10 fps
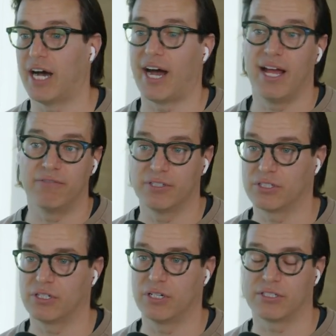I have a
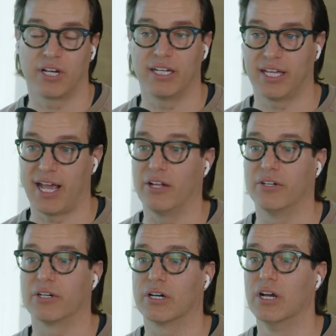tight
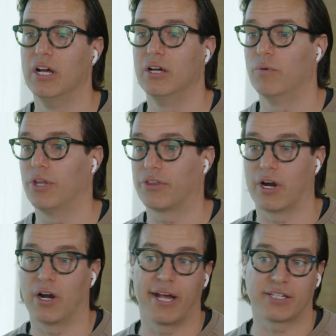calendar with
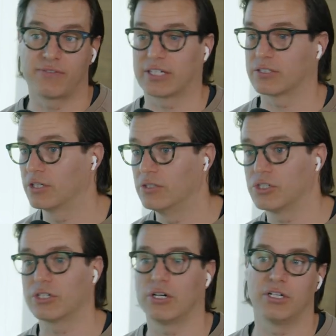our X Factor
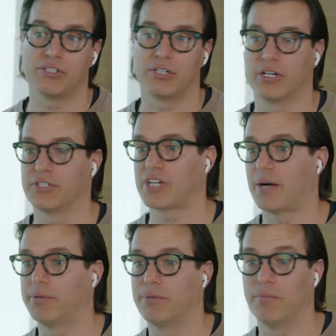coaching calls and our
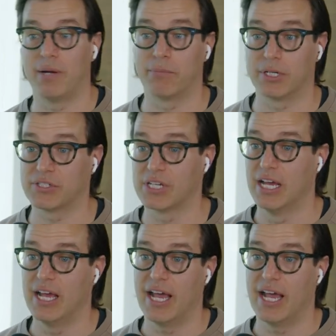Unstoppable members.